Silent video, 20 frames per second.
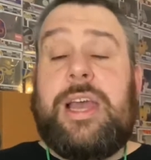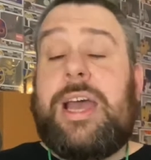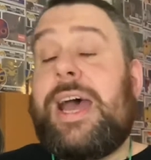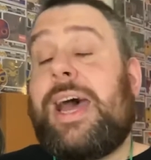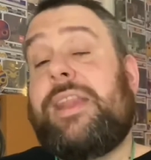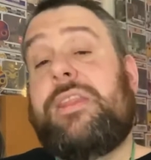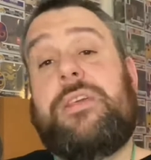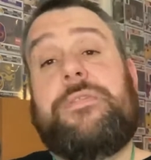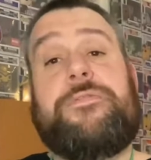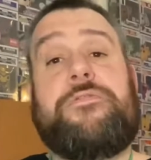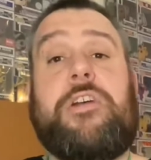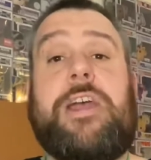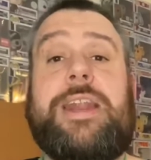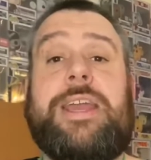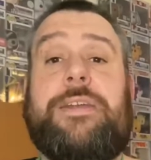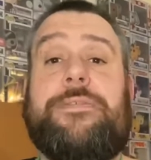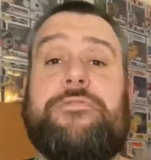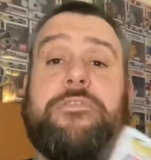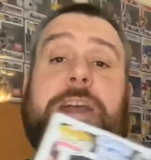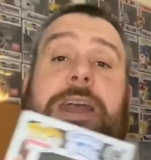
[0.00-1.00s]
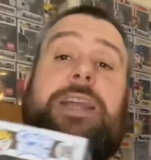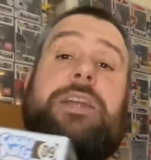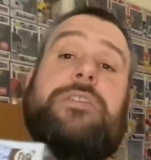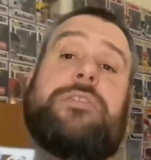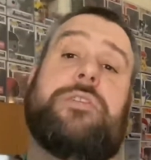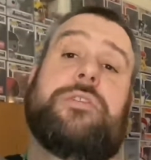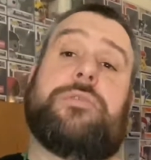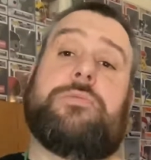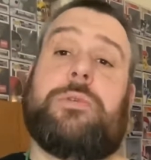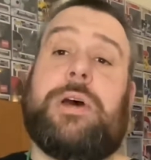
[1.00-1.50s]
And the Freddy Franks
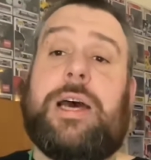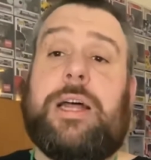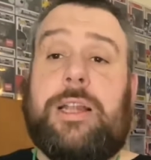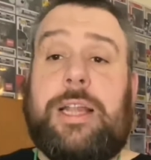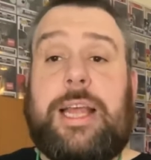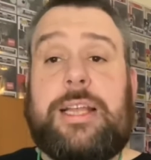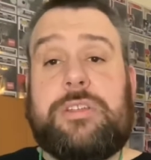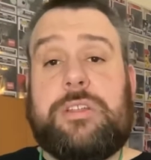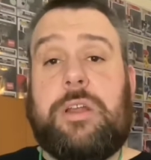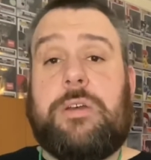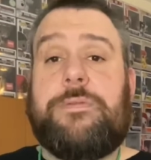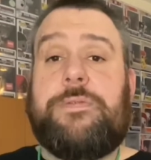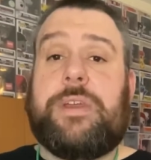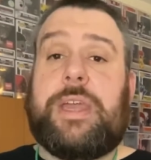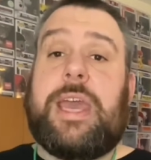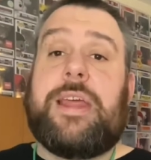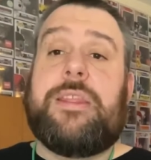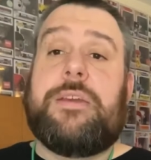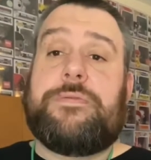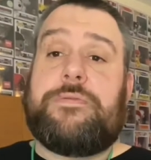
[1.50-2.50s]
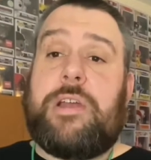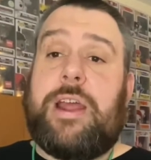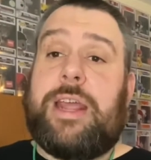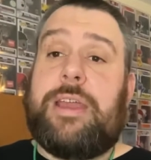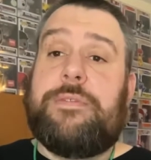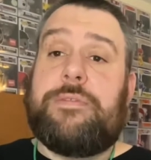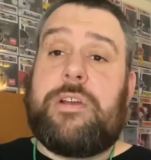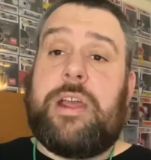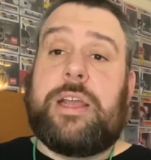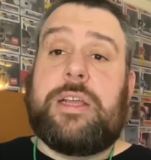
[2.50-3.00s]
as well. Let's not forget the Freddy
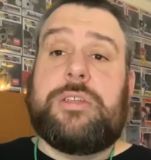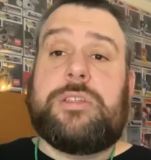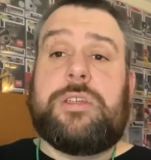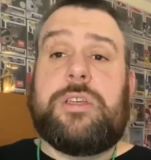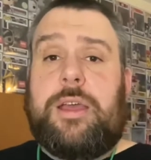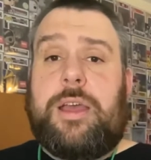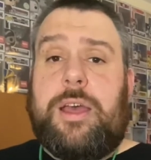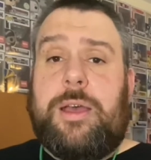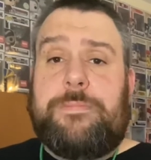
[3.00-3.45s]
Franks.